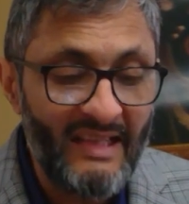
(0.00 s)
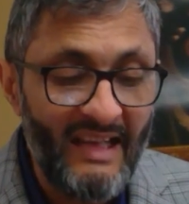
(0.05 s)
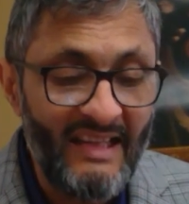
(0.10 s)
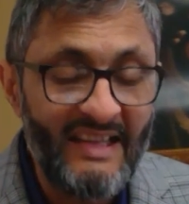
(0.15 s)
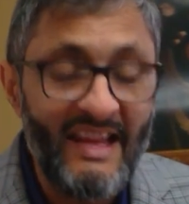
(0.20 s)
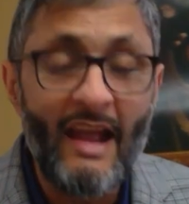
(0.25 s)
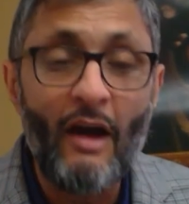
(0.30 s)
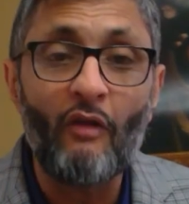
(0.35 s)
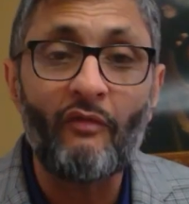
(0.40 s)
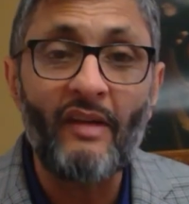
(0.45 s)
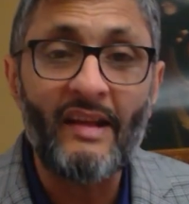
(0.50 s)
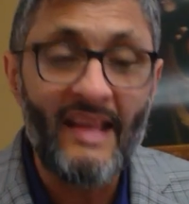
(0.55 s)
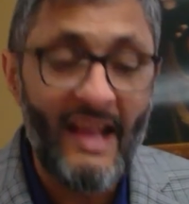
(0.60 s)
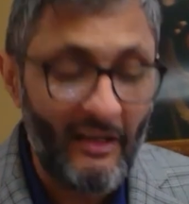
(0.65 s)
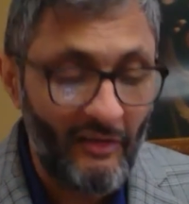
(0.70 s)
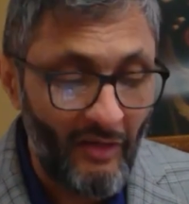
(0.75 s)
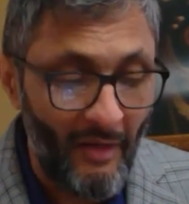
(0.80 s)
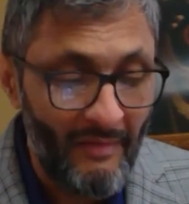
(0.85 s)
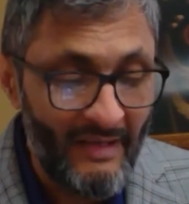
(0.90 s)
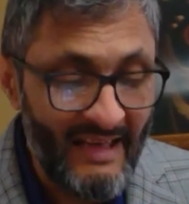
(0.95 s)
year over year
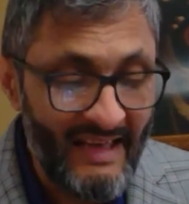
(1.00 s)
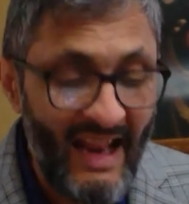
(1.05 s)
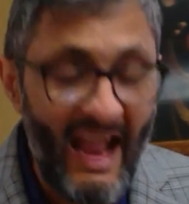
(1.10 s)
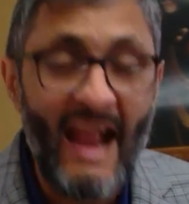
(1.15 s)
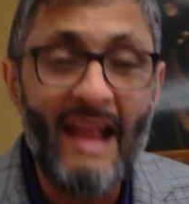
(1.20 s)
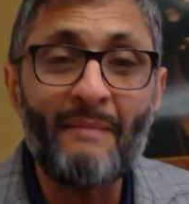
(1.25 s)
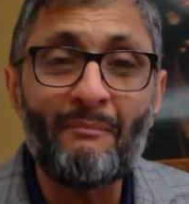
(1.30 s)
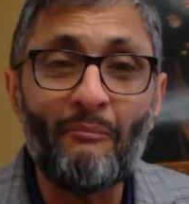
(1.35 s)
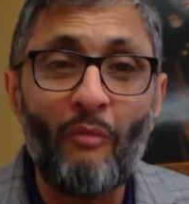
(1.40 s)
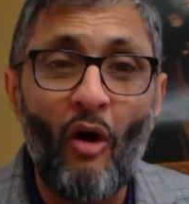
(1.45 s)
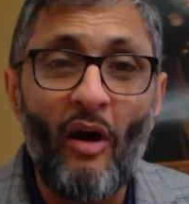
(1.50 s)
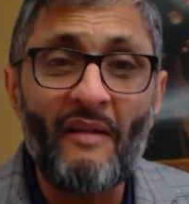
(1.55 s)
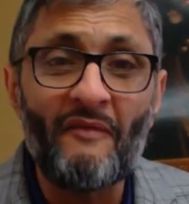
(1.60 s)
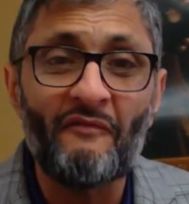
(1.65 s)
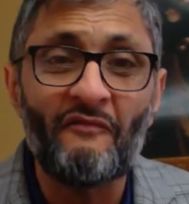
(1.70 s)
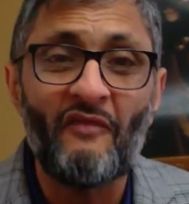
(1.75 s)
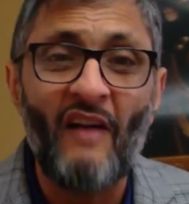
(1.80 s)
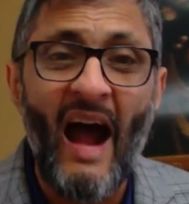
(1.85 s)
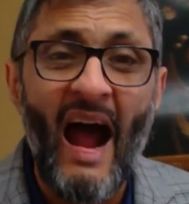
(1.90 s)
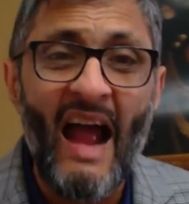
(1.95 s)
to
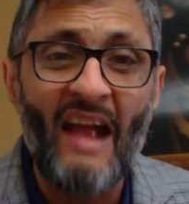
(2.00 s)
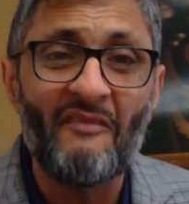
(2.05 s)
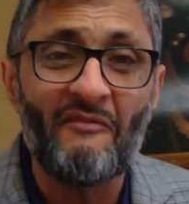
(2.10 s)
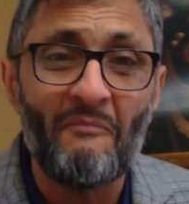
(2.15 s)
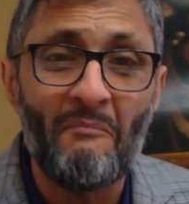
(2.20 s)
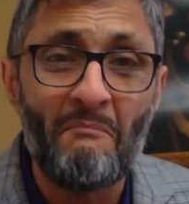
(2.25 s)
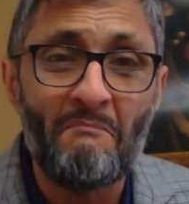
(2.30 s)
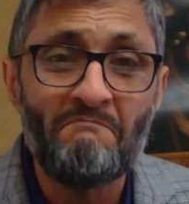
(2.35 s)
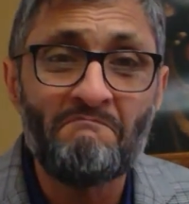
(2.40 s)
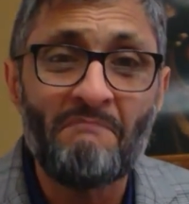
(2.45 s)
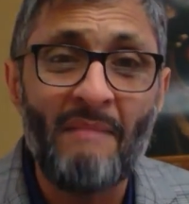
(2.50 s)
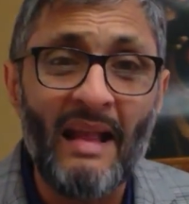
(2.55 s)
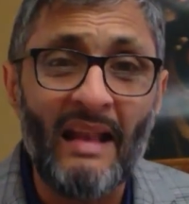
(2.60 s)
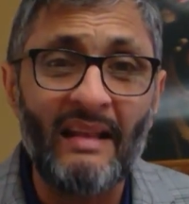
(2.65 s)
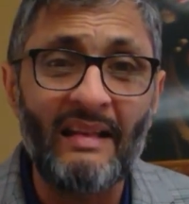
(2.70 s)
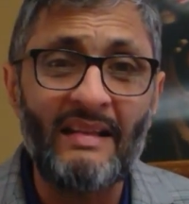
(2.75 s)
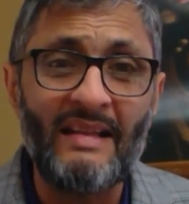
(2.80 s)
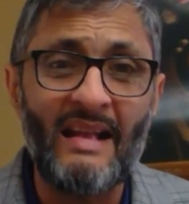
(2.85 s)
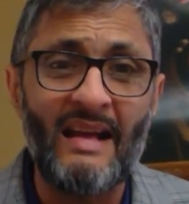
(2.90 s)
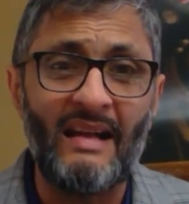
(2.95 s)
9.5
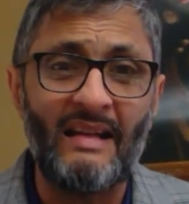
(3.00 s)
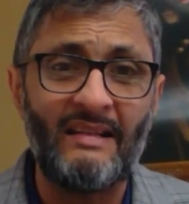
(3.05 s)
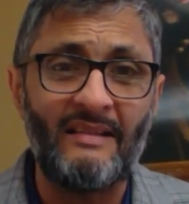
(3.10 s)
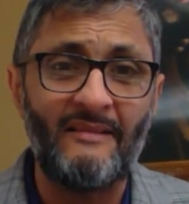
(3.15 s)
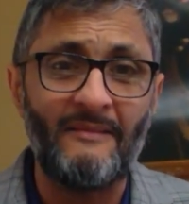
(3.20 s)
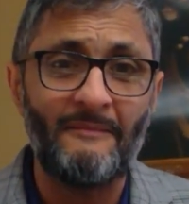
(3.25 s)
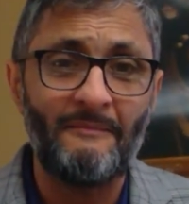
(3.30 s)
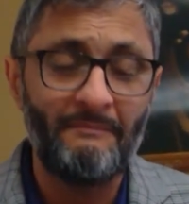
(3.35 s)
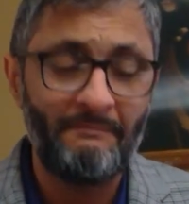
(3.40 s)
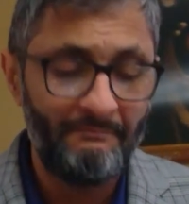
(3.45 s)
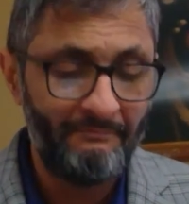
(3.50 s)
million.